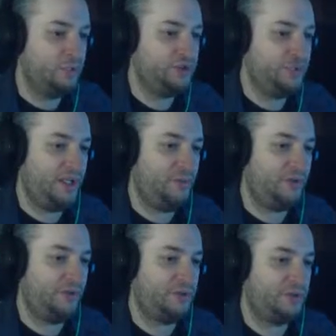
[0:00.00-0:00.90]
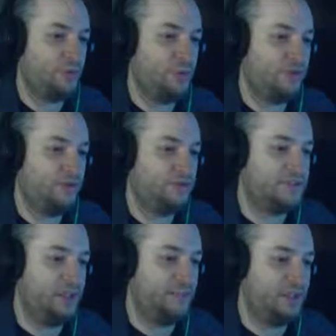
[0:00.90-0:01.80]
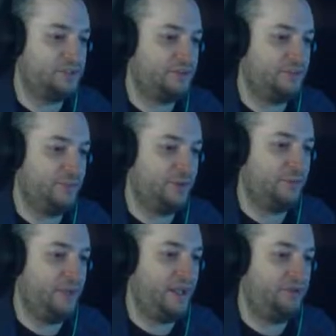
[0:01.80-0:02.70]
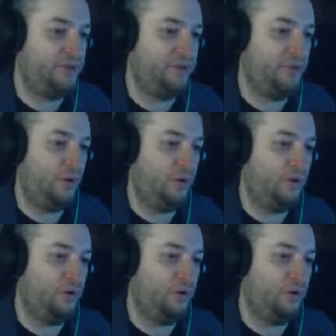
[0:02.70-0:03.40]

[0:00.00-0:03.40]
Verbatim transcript: Would you be able to rid the quarry of those damn monsters and bring back two uh,